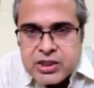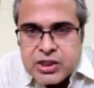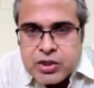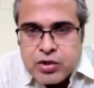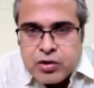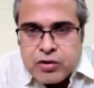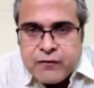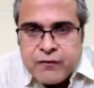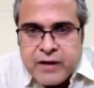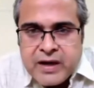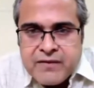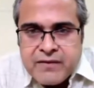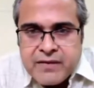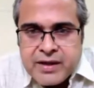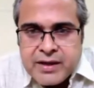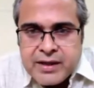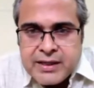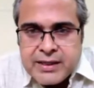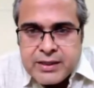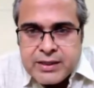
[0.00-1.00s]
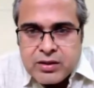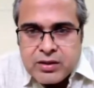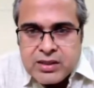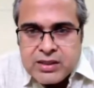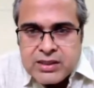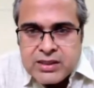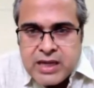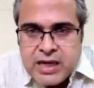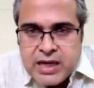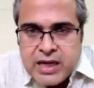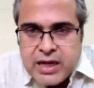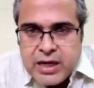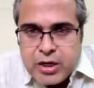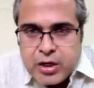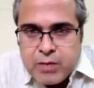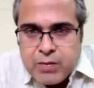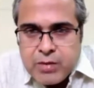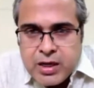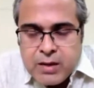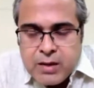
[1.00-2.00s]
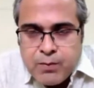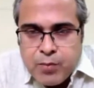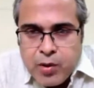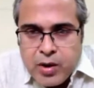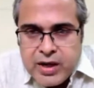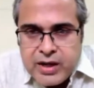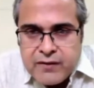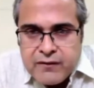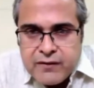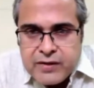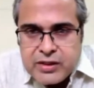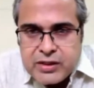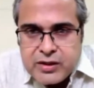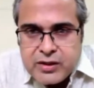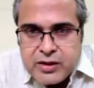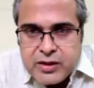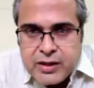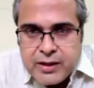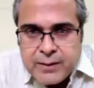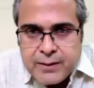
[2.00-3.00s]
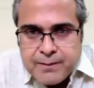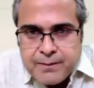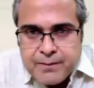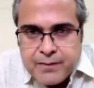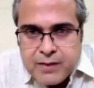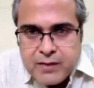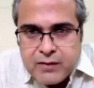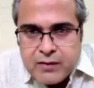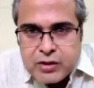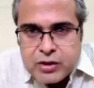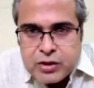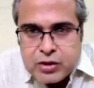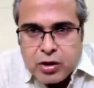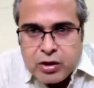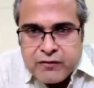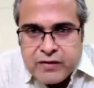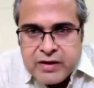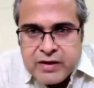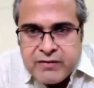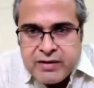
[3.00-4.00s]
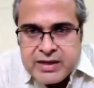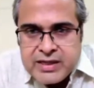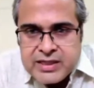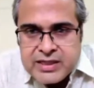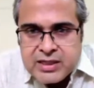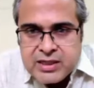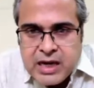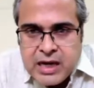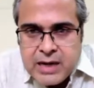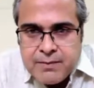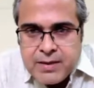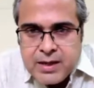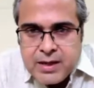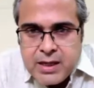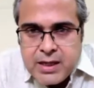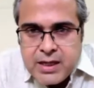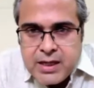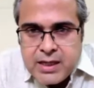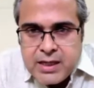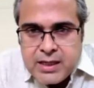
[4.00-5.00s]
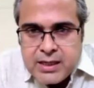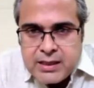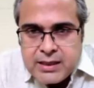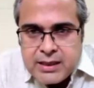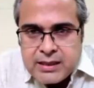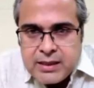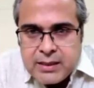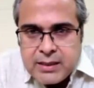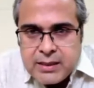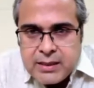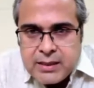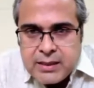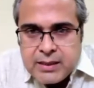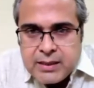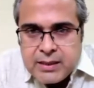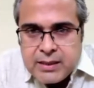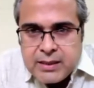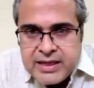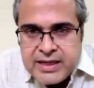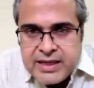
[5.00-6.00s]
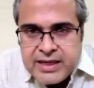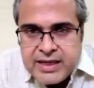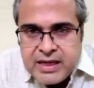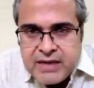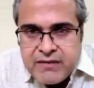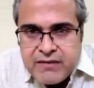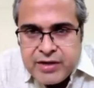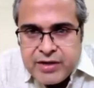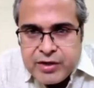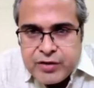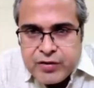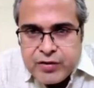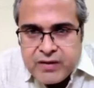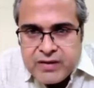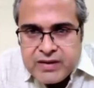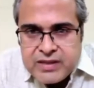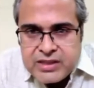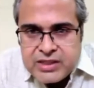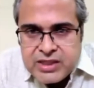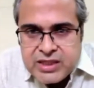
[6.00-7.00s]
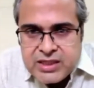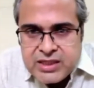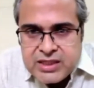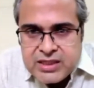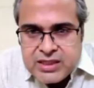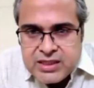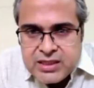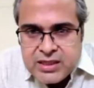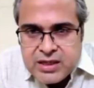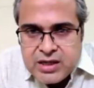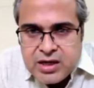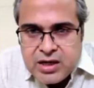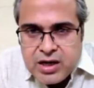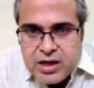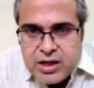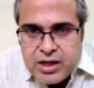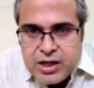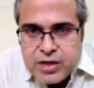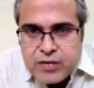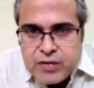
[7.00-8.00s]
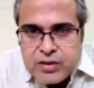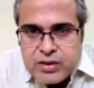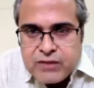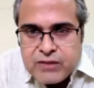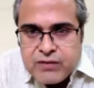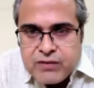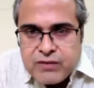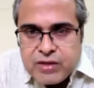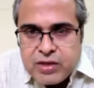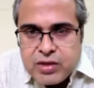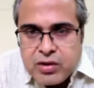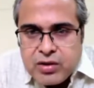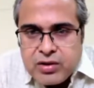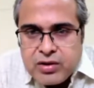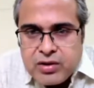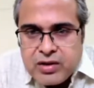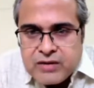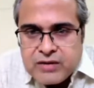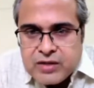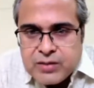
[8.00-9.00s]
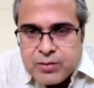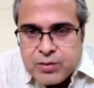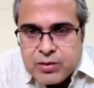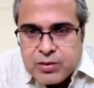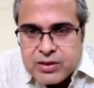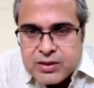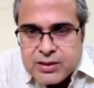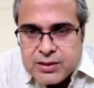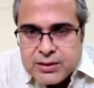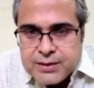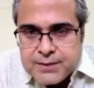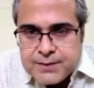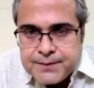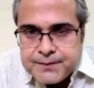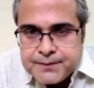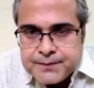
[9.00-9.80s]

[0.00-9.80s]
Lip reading: 0 to 5 degrees. So this is an anatomical point which is not very well described. And the pedicle at D11, D12 is just continuous with your transverse process.